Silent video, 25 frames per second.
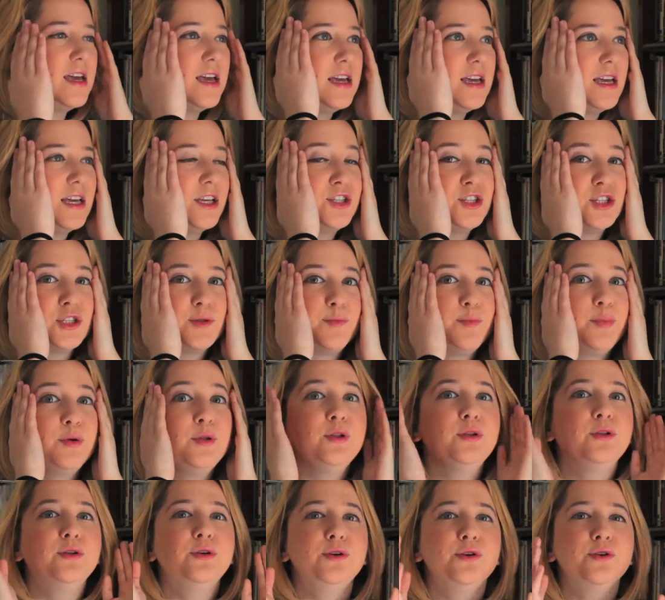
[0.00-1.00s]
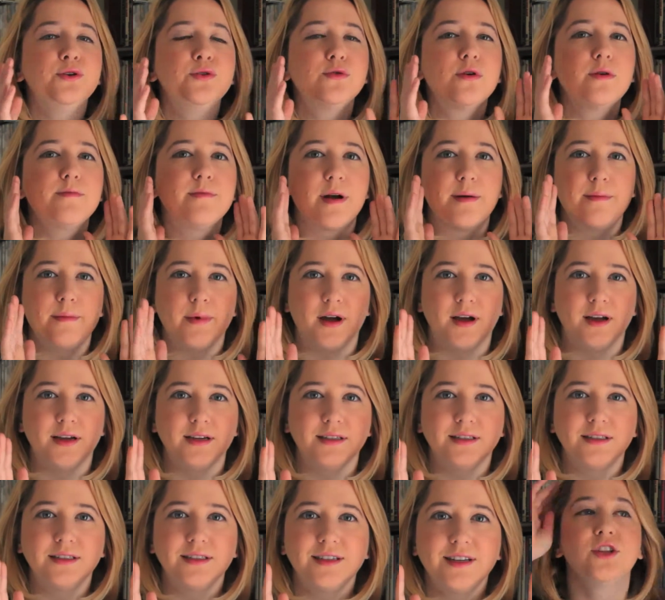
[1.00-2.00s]
it just blew my
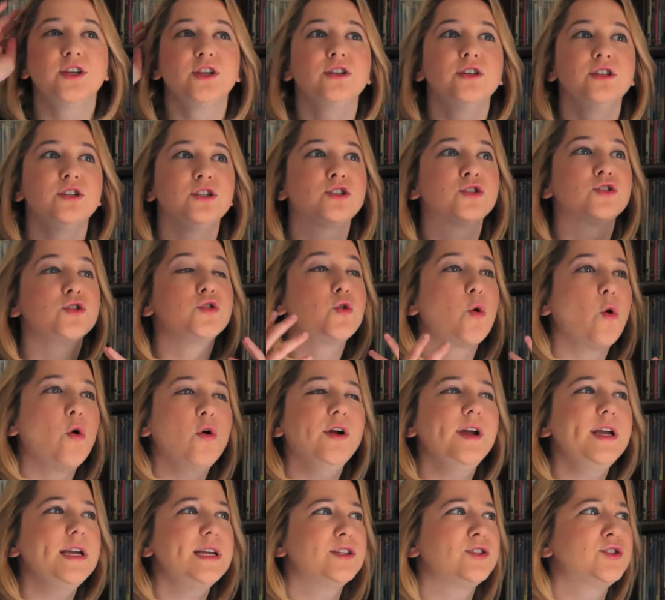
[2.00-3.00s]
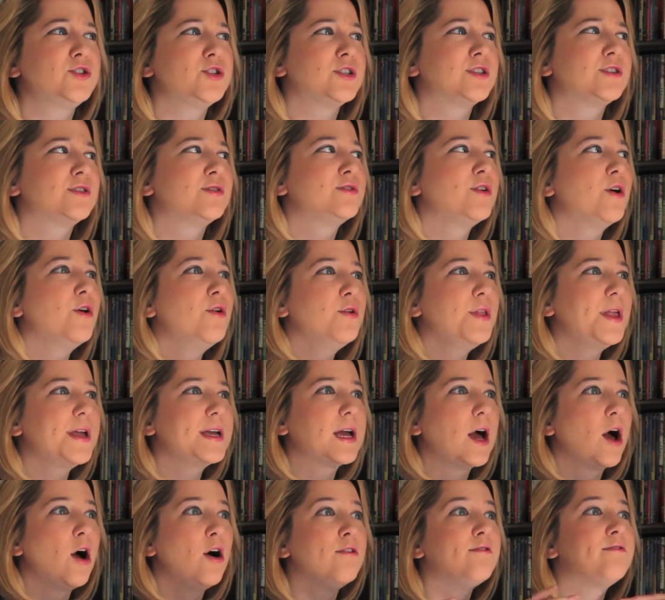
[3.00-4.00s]
mind. The story is just so
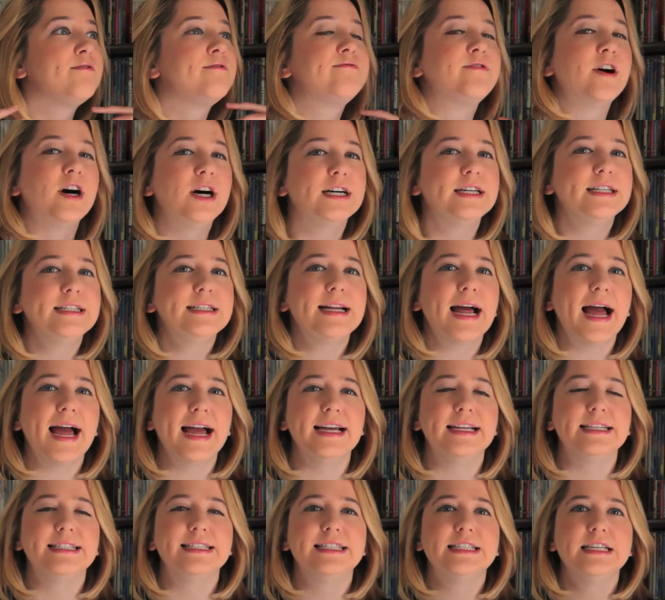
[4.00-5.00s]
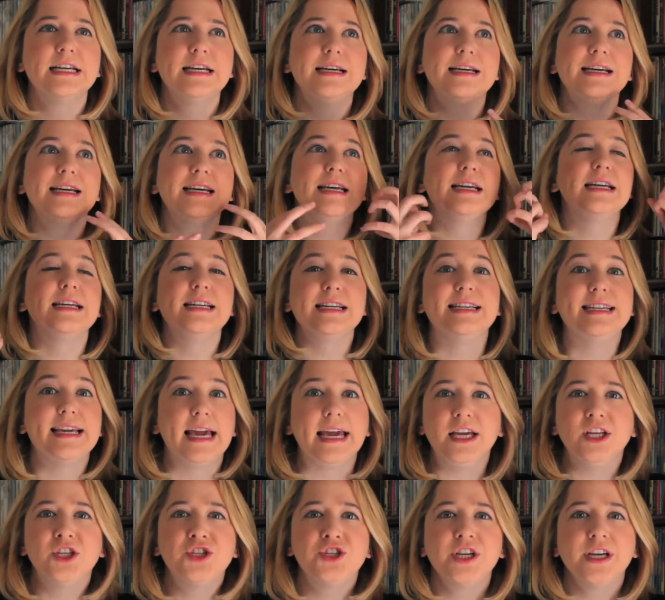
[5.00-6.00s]
like fun and
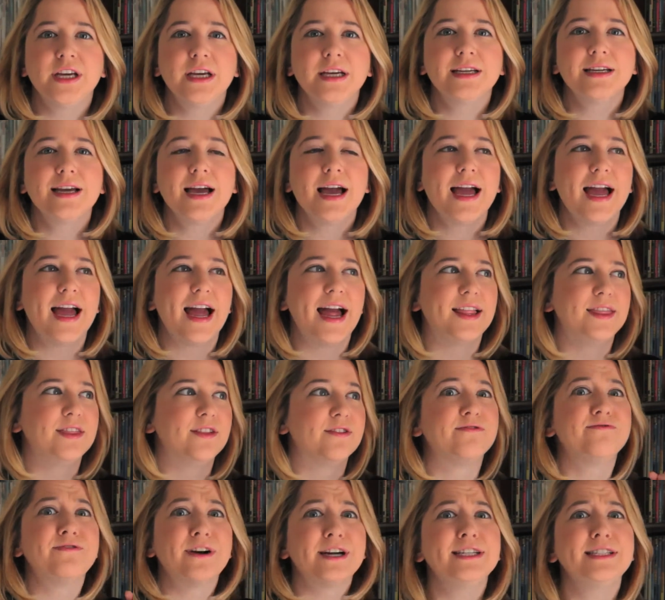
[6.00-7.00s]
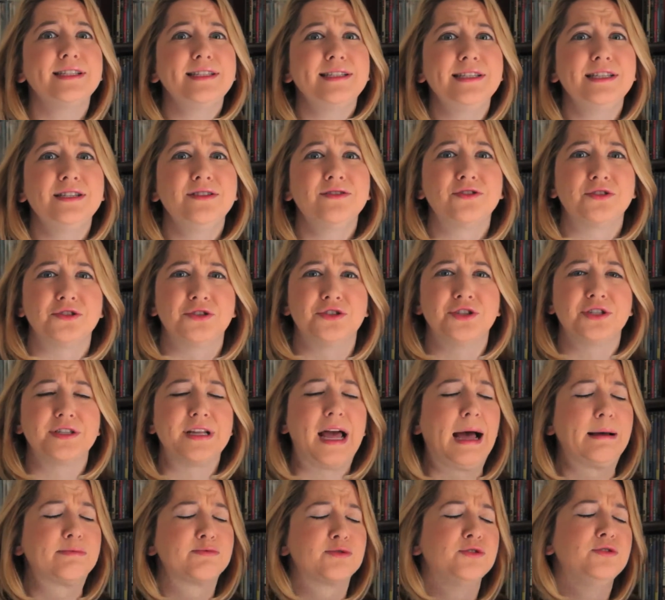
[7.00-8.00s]
engaging, and the fight scenes are just
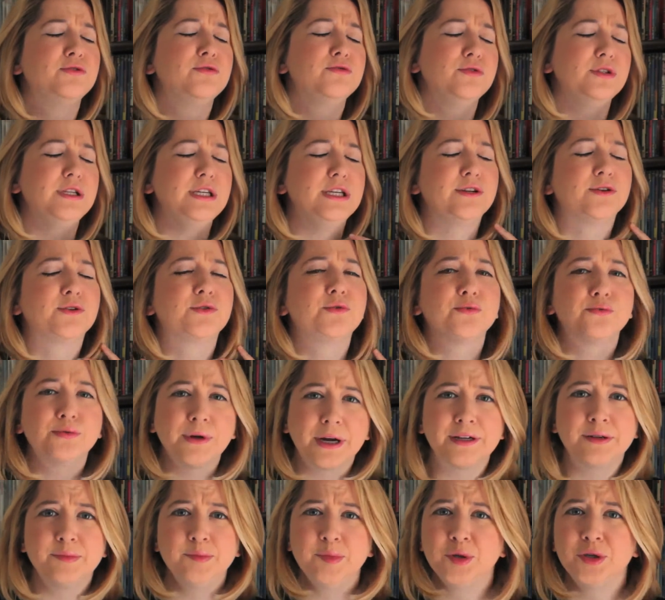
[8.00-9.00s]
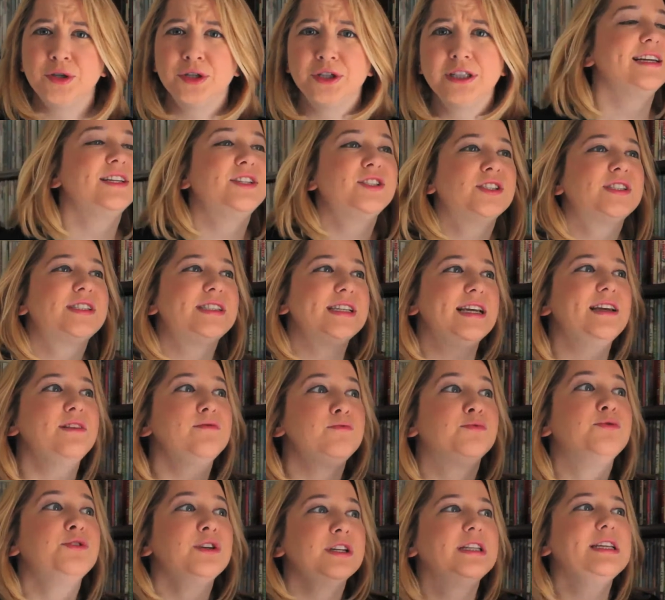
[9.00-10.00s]
absolutely incredible.
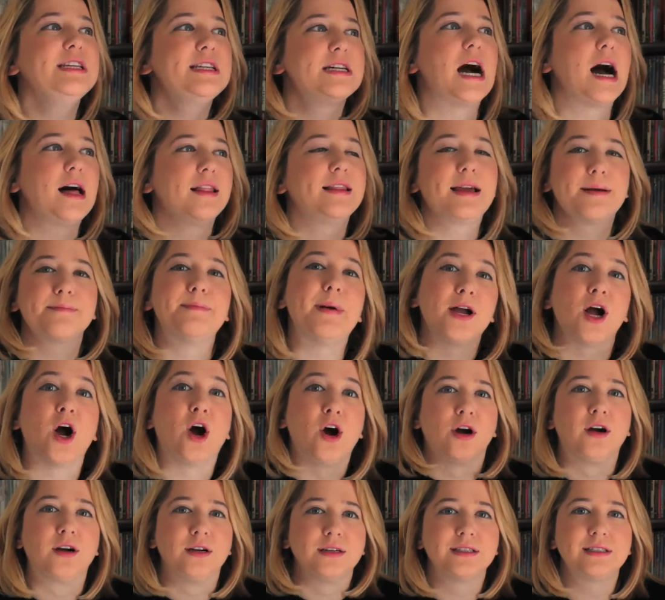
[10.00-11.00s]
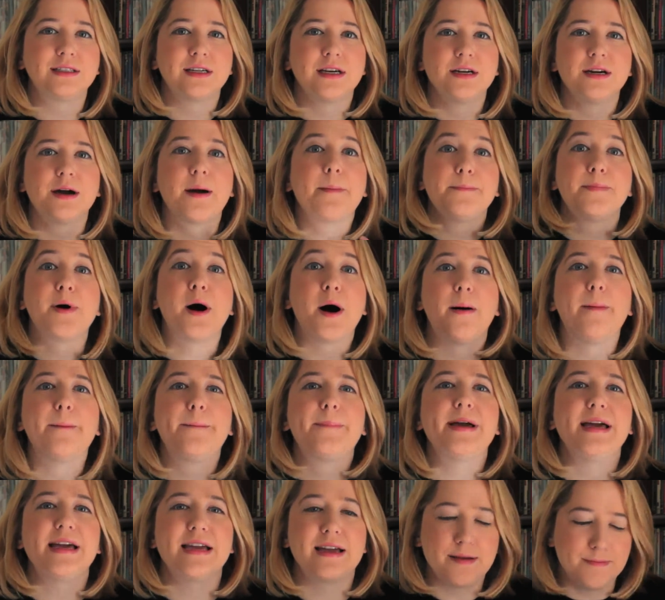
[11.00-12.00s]
It really got like my heart
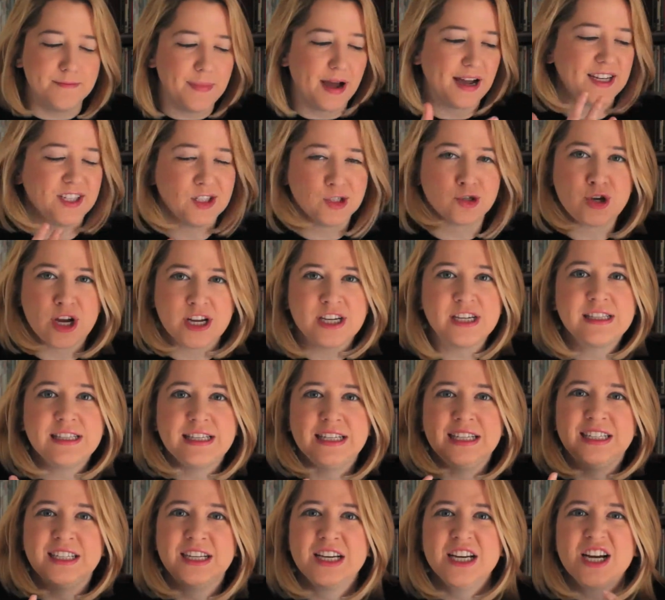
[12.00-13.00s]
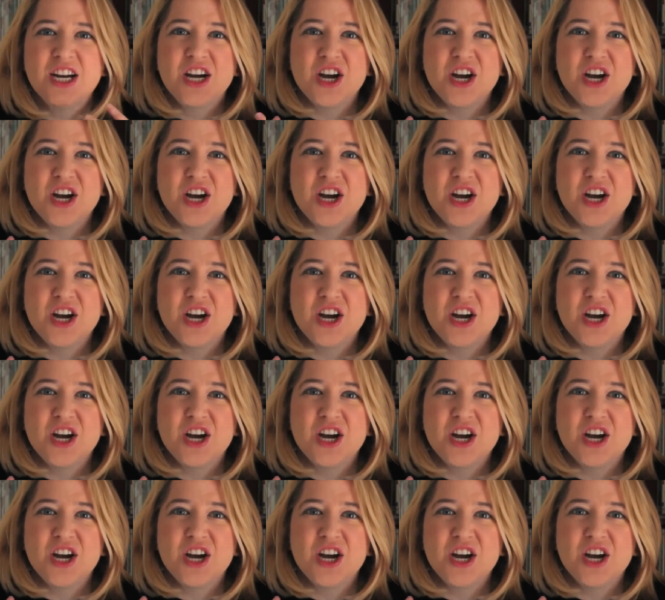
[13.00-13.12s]
pumping and my adrenaline